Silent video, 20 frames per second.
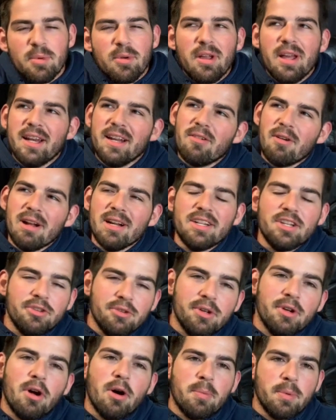And granted, you
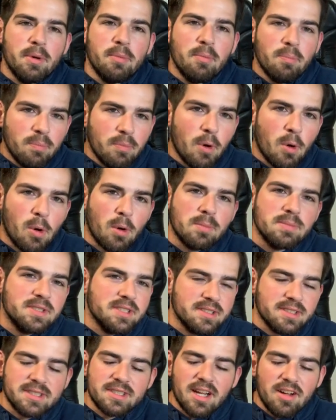can open orbs and
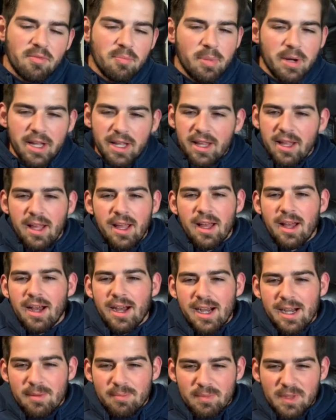stuff, but
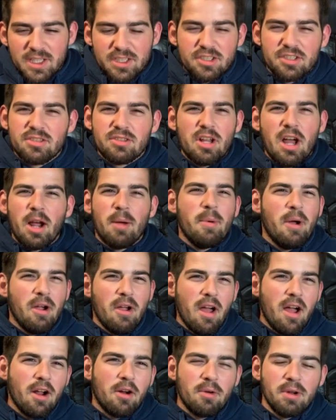let's just talk about
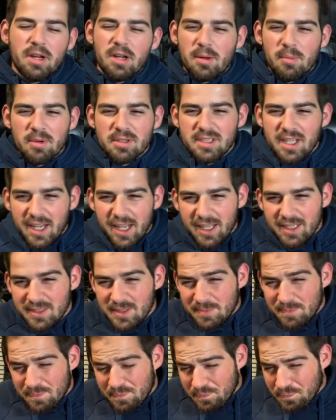concrete numbers, I guess.
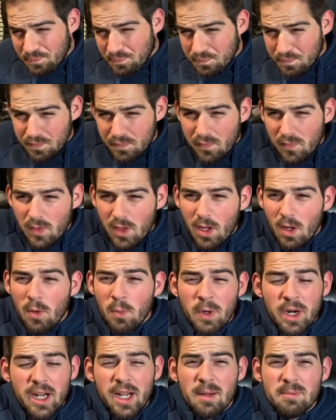When
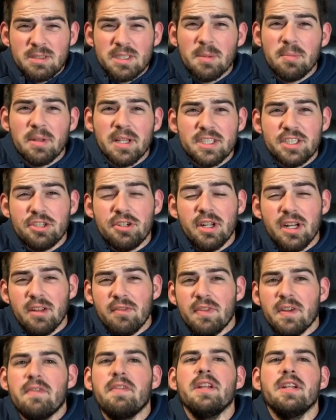it comes to Blitz, you're getting
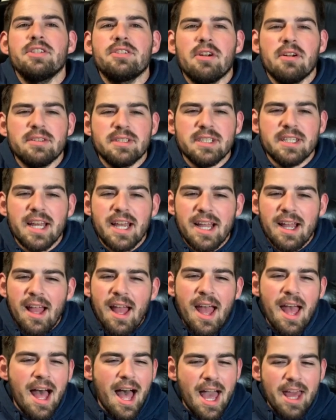15 shards a day.
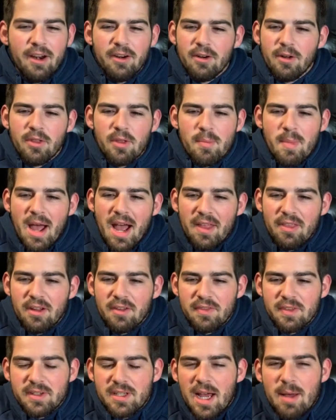I don't know the math off
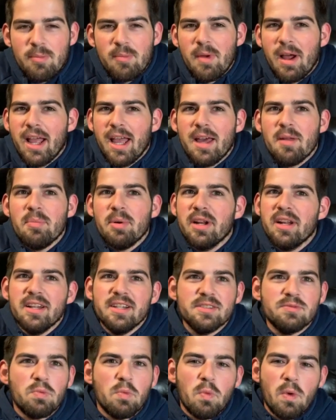the top of my head, but
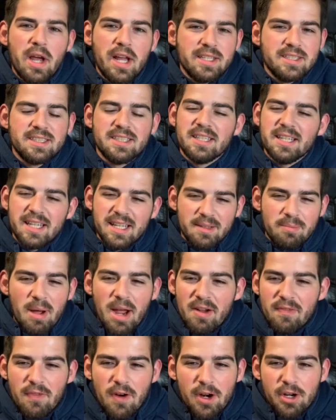it's by
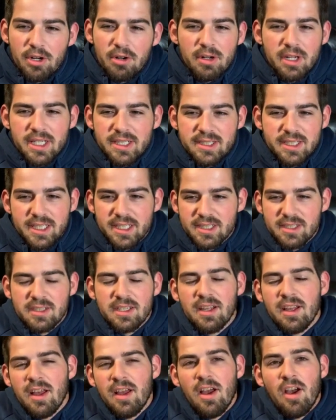far your easiest
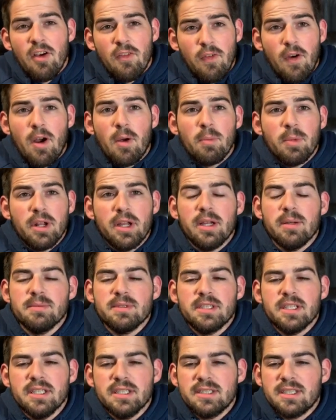farm when it comes
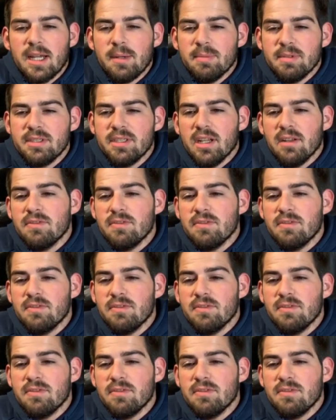to this type of stuff.